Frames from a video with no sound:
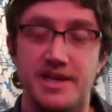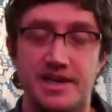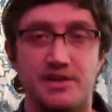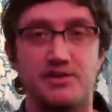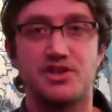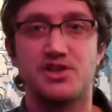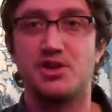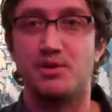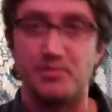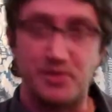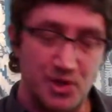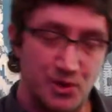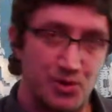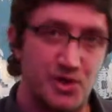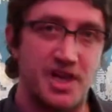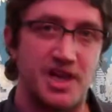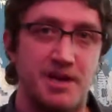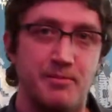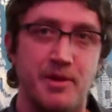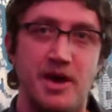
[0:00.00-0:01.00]
You know, stop
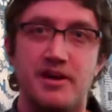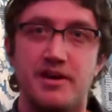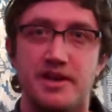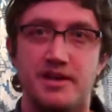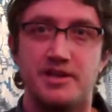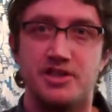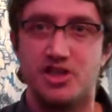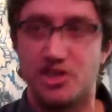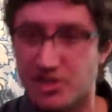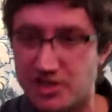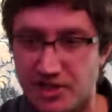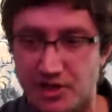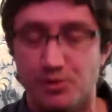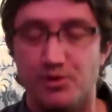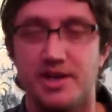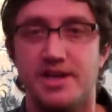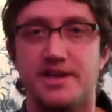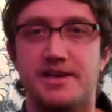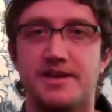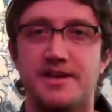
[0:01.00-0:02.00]
talking about it, just do
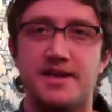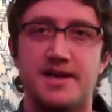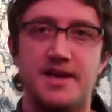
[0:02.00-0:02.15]
it.